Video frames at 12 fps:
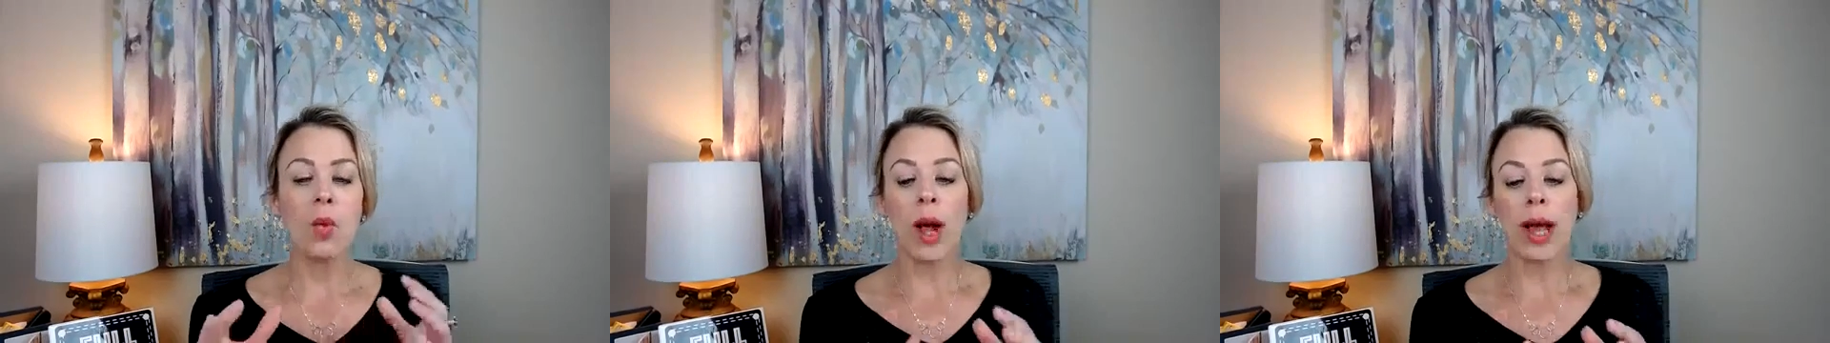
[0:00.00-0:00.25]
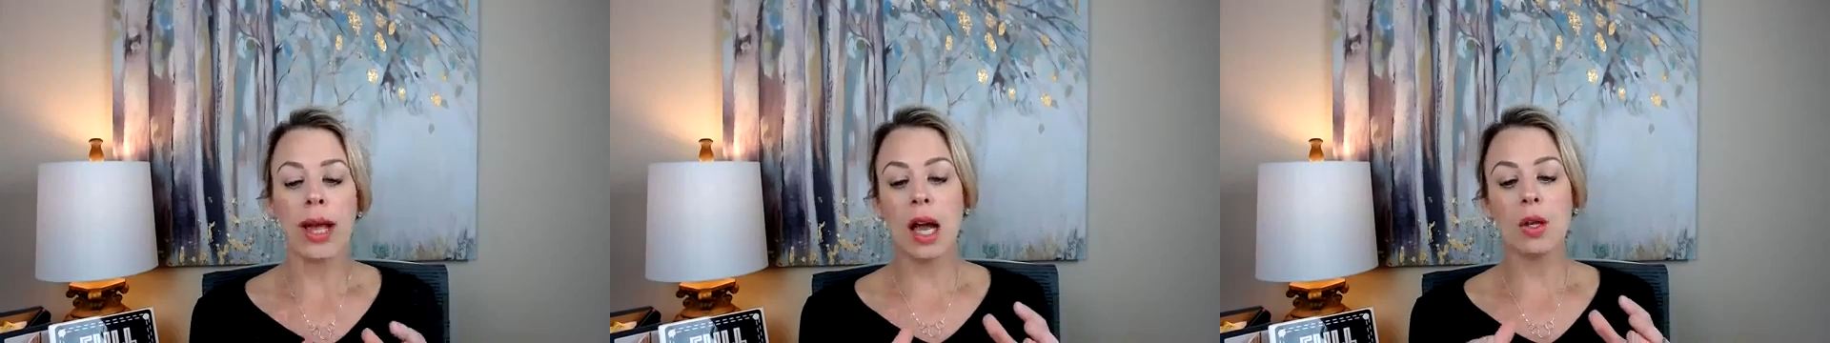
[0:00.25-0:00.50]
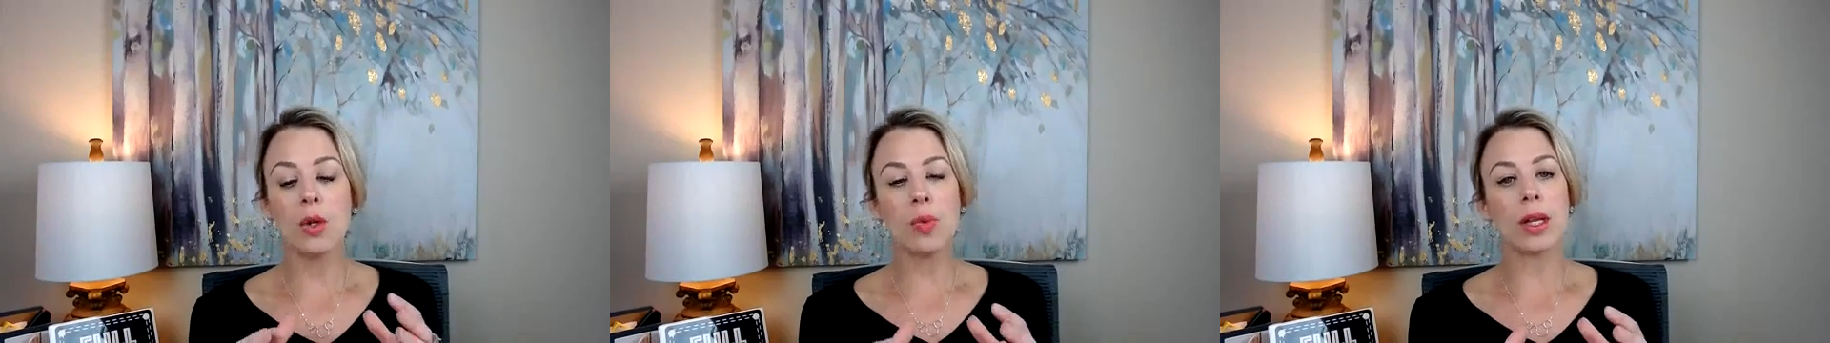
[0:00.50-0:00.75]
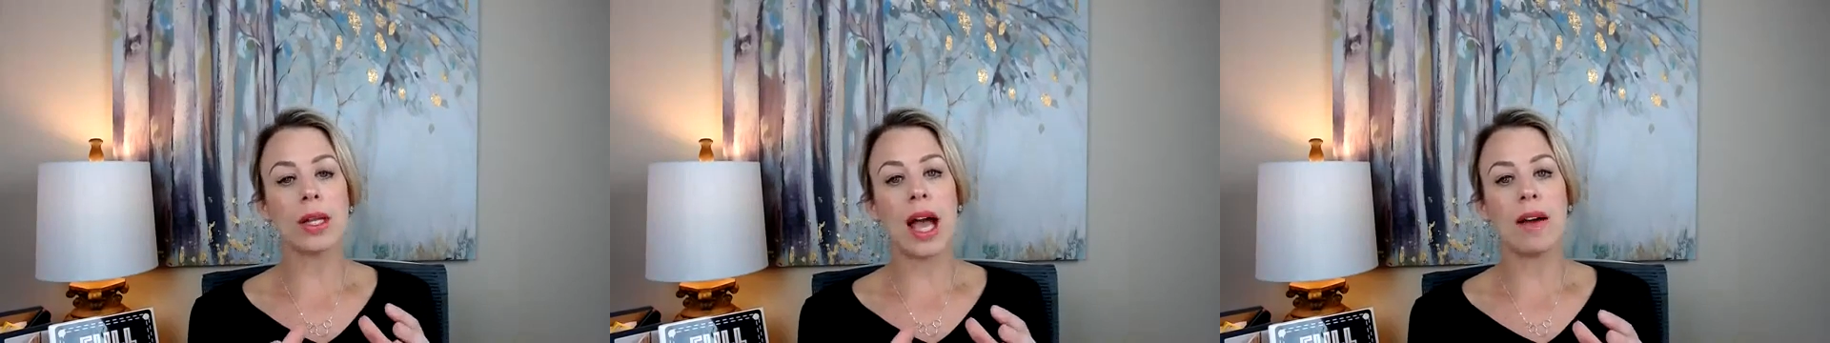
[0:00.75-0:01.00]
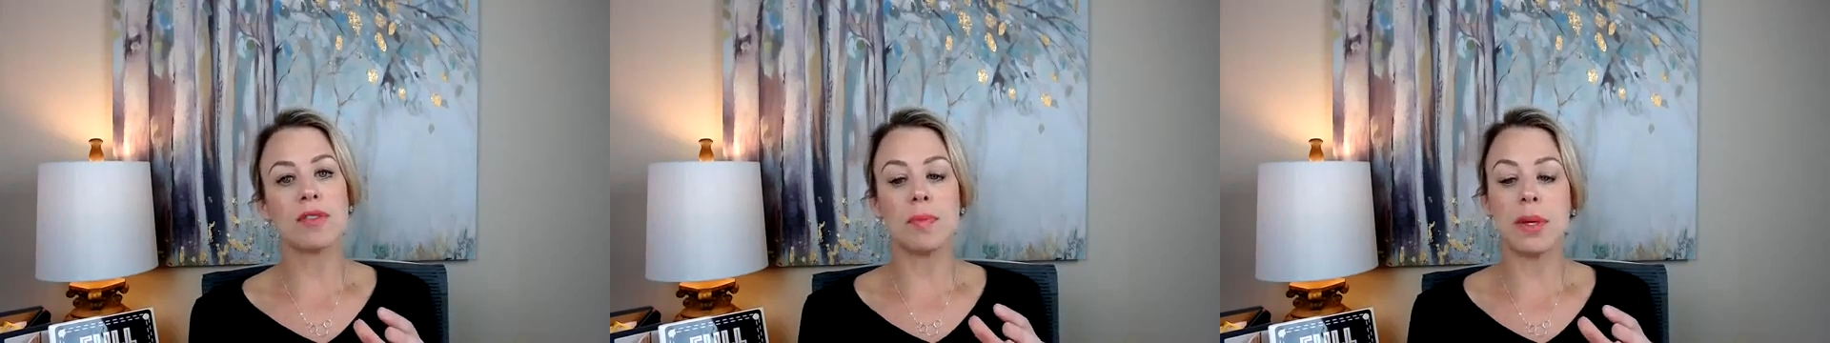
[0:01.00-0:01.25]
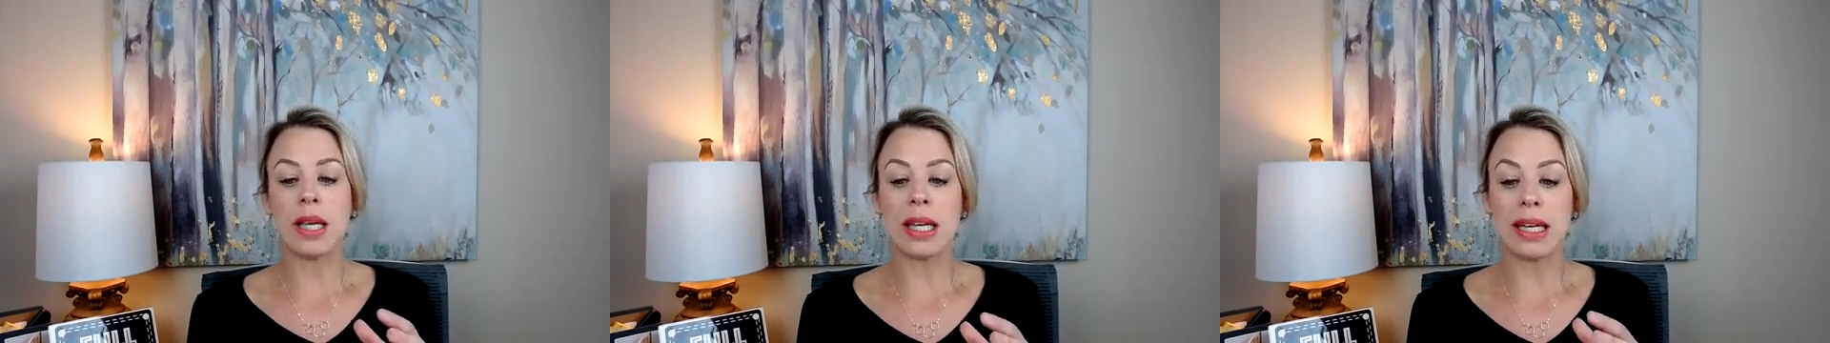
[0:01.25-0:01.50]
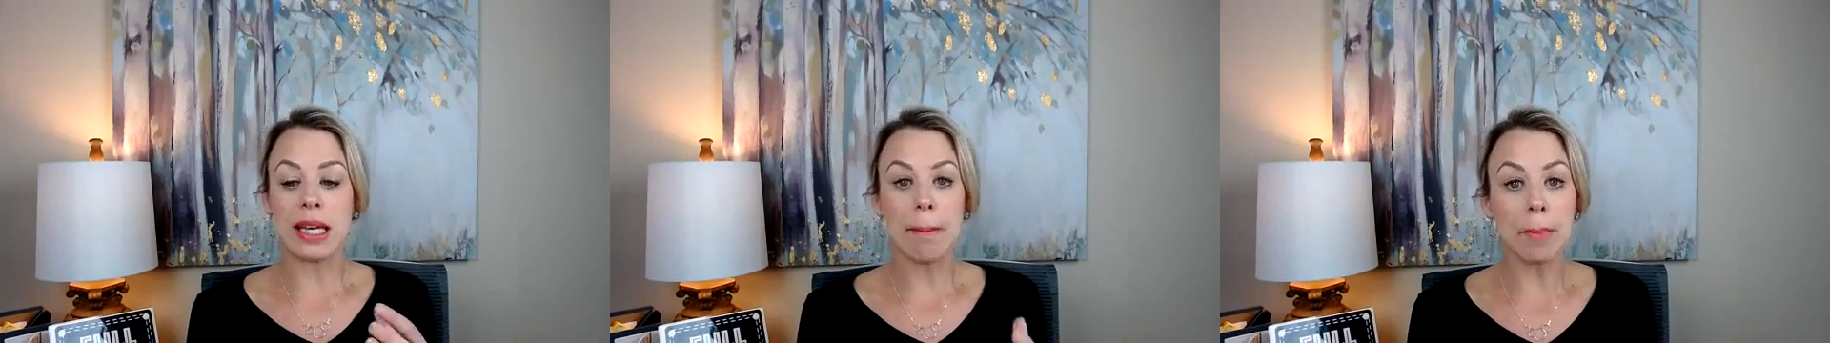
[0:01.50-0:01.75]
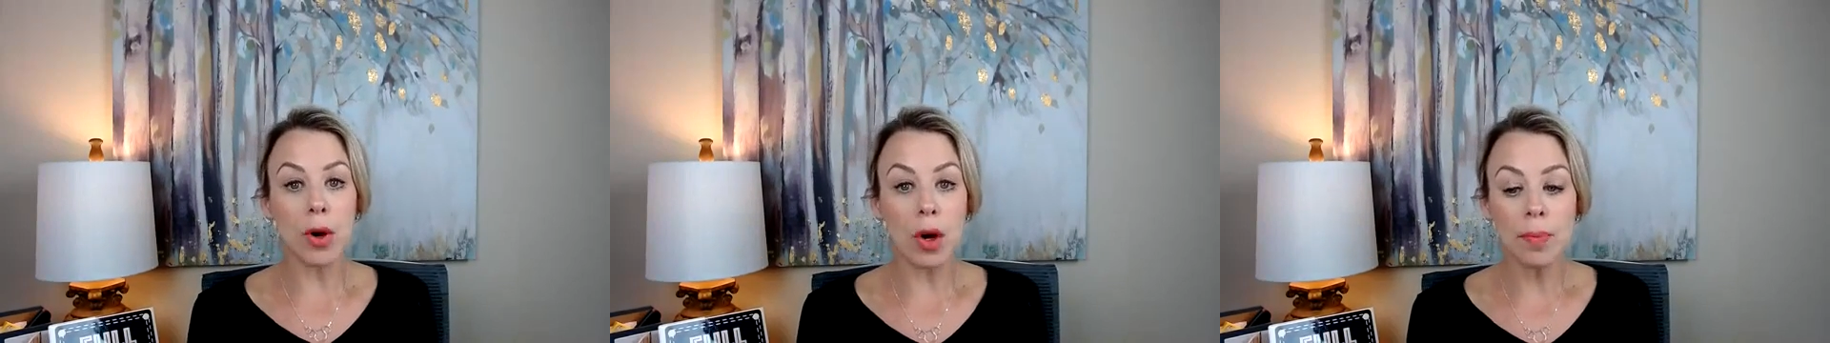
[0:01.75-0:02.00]
Right now, you really have to be
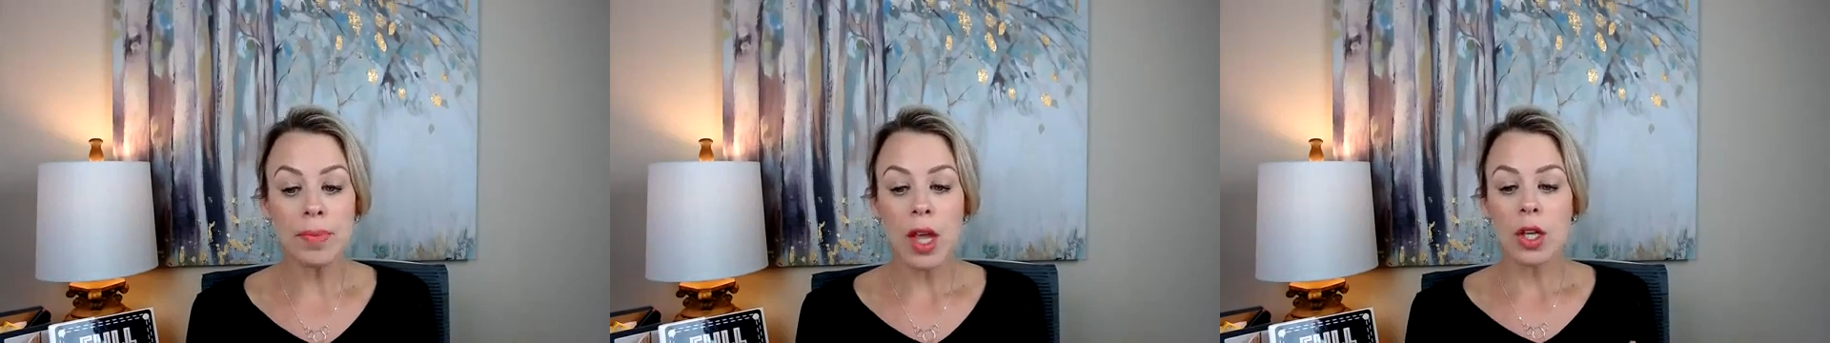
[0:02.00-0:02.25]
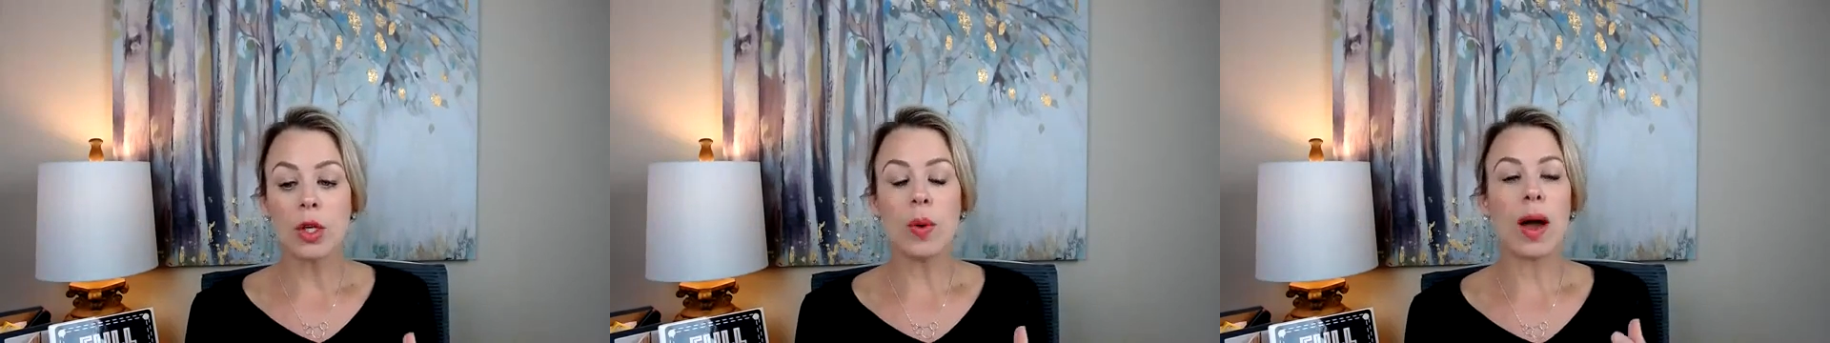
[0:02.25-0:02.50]
nimble,